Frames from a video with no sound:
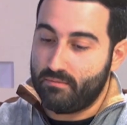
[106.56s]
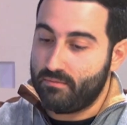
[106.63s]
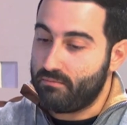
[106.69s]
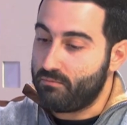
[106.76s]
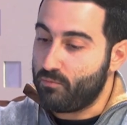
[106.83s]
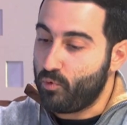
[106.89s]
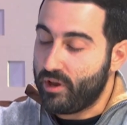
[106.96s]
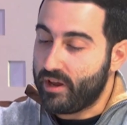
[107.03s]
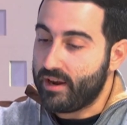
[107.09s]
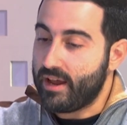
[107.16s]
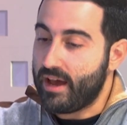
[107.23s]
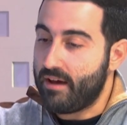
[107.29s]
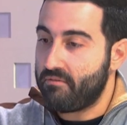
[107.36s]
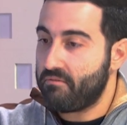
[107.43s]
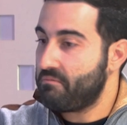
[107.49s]
We can
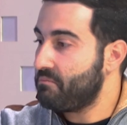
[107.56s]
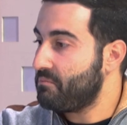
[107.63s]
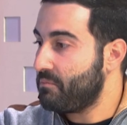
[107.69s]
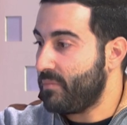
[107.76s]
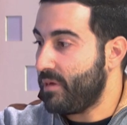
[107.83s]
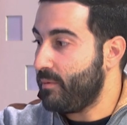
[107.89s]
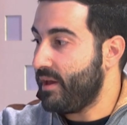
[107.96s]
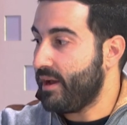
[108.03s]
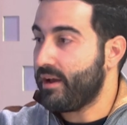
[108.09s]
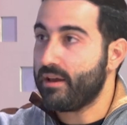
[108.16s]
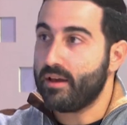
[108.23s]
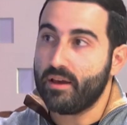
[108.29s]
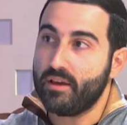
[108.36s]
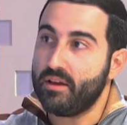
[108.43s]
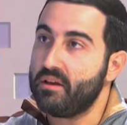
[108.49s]
have maybe
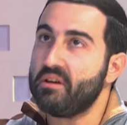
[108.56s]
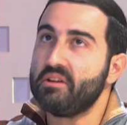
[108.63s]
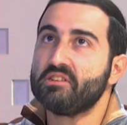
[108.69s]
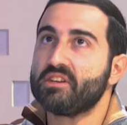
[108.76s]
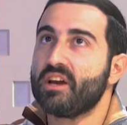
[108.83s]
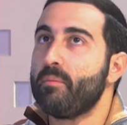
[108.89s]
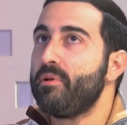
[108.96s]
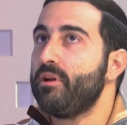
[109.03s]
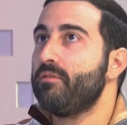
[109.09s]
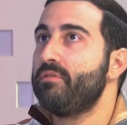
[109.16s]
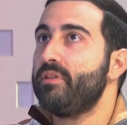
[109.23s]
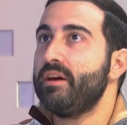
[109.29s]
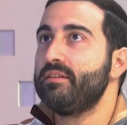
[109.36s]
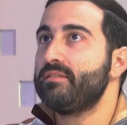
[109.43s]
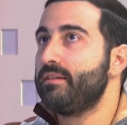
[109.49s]
each couple of
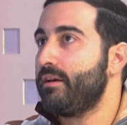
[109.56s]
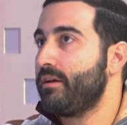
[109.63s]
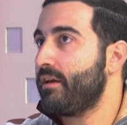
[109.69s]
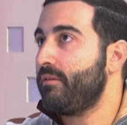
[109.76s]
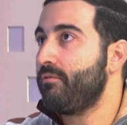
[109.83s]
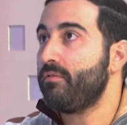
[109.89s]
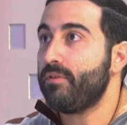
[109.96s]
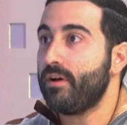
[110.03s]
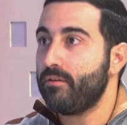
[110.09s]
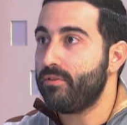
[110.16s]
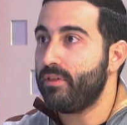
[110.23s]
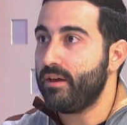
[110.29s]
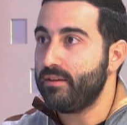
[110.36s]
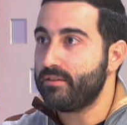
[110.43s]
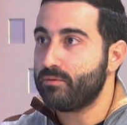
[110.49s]
days, like every 5
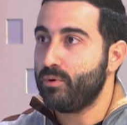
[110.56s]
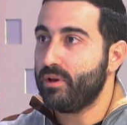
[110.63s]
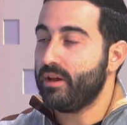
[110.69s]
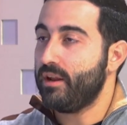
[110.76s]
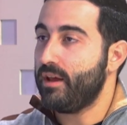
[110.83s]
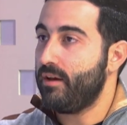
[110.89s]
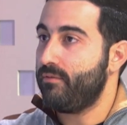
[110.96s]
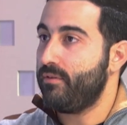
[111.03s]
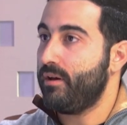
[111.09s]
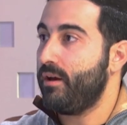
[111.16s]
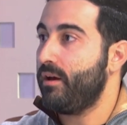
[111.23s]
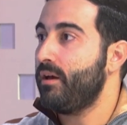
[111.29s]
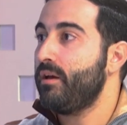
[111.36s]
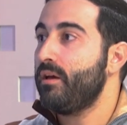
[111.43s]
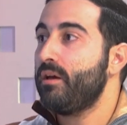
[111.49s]
days, we can
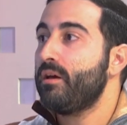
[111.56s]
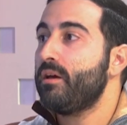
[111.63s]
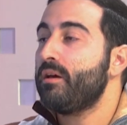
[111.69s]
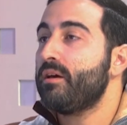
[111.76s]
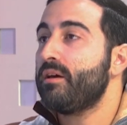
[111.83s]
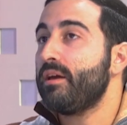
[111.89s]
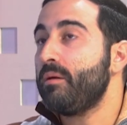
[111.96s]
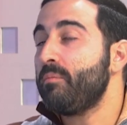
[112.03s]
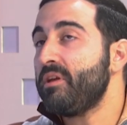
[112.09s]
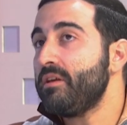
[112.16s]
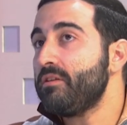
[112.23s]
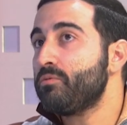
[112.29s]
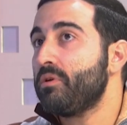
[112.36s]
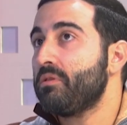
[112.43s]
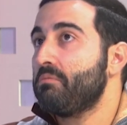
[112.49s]
have
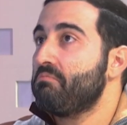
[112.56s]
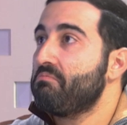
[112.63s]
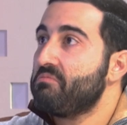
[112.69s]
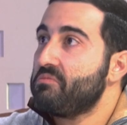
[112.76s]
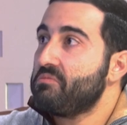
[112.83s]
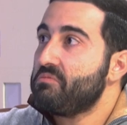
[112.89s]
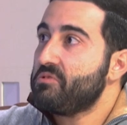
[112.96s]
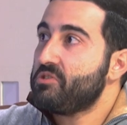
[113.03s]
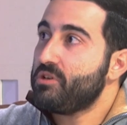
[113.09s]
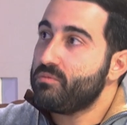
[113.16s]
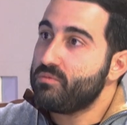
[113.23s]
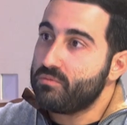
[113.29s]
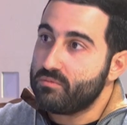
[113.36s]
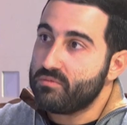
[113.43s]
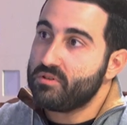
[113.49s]
images with
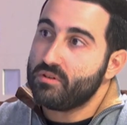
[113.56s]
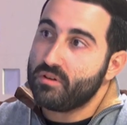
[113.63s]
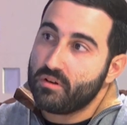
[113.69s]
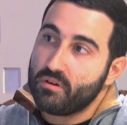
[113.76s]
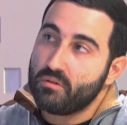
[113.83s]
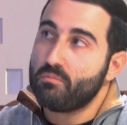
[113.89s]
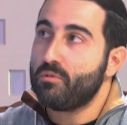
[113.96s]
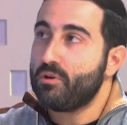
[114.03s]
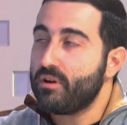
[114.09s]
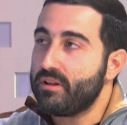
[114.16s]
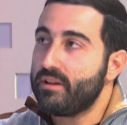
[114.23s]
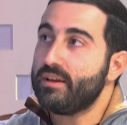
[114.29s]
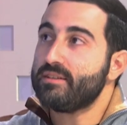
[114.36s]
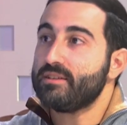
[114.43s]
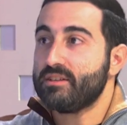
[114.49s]
some more or
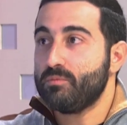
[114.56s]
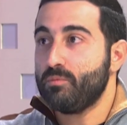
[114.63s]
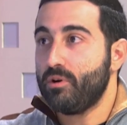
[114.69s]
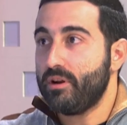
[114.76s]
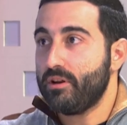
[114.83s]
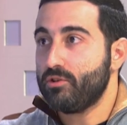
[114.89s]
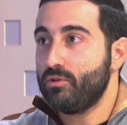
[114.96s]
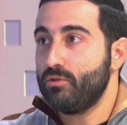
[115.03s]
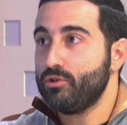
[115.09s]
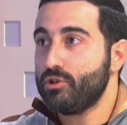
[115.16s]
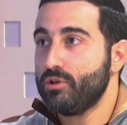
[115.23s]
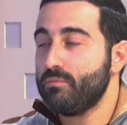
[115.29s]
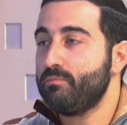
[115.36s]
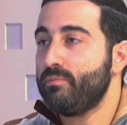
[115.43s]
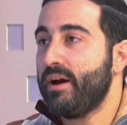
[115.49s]
less small
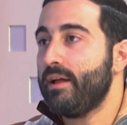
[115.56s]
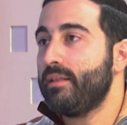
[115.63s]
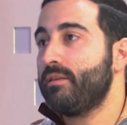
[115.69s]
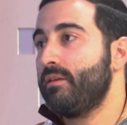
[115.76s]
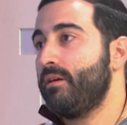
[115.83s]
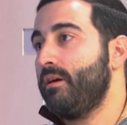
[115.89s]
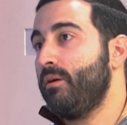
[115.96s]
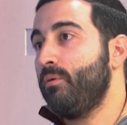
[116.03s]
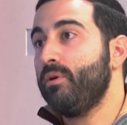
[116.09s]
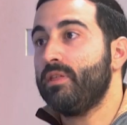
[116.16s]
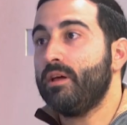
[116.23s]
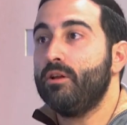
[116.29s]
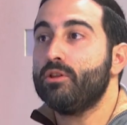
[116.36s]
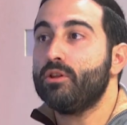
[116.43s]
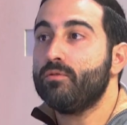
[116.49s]
resolution, but
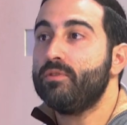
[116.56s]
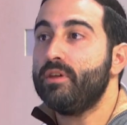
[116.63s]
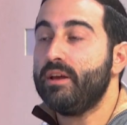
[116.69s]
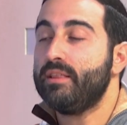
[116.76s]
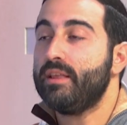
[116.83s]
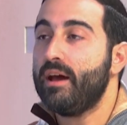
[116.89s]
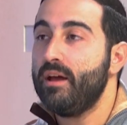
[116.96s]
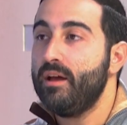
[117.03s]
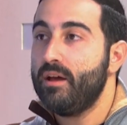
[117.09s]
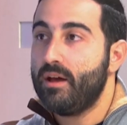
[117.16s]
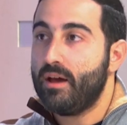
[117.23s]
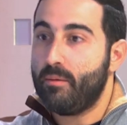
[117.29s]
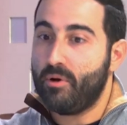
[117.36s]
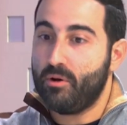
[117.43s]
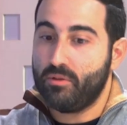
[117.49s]
with a lot of data
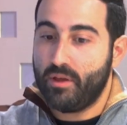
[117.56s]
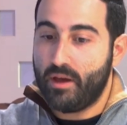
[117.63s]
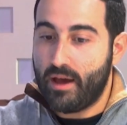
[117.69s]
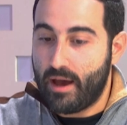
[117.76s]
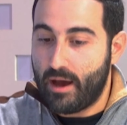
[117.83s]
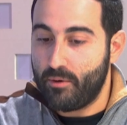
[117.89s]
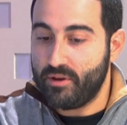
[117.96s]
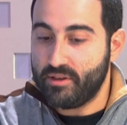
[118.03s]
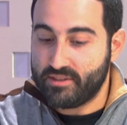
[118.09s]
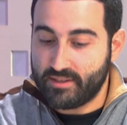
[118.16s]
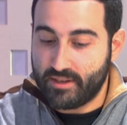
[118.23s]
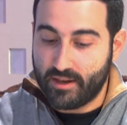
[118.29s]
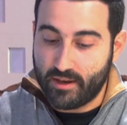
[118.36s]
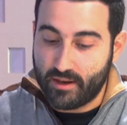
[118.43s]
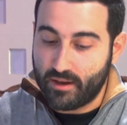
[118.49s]
about how
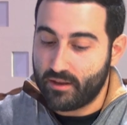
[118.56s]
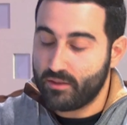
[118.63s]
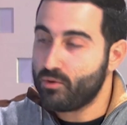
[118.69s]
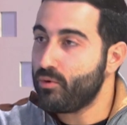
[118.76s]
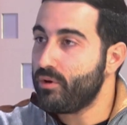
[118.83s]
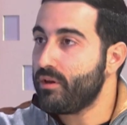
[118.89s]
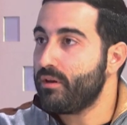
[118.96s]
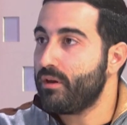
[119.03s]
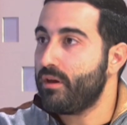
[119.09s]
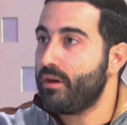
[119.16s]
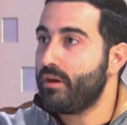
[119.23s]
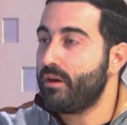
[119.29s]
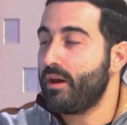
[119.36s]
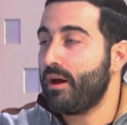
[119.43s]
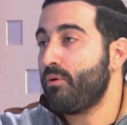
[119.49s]
it's doing,
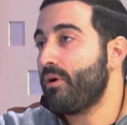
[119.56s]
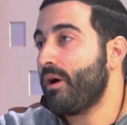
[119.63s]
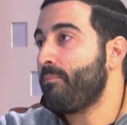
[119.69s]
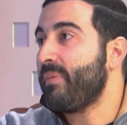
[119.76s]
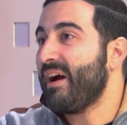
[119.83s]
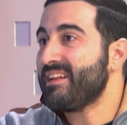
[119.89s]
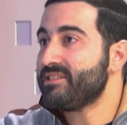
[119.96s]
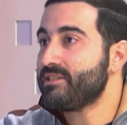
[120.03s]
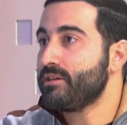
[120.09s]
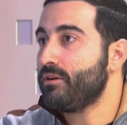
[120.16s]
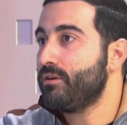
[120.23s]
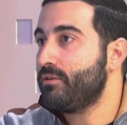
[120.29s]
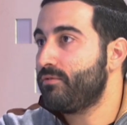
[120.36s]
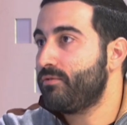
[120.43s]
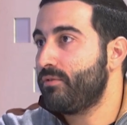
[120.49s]
how a patch
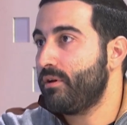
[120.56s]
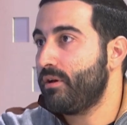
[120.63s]
of